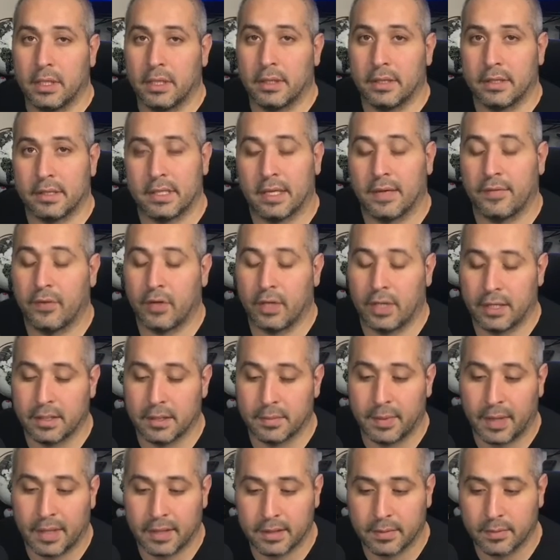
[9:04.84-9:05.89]
in this effort as
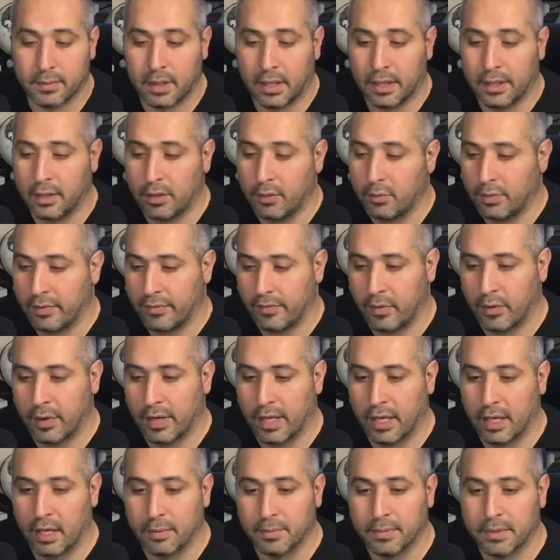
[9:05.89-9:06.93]
possible. I know we've already
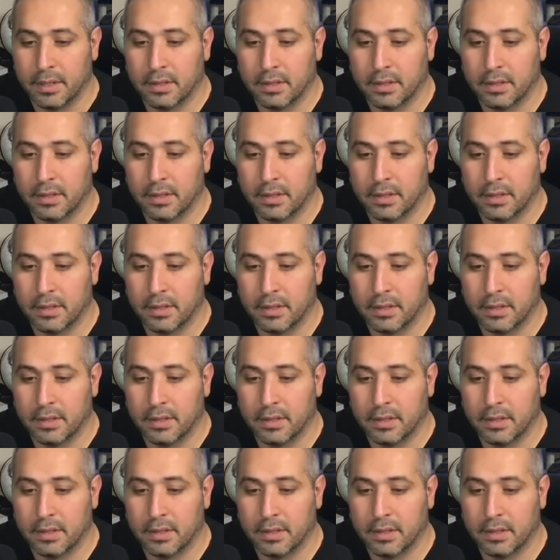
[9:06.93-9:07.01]
helped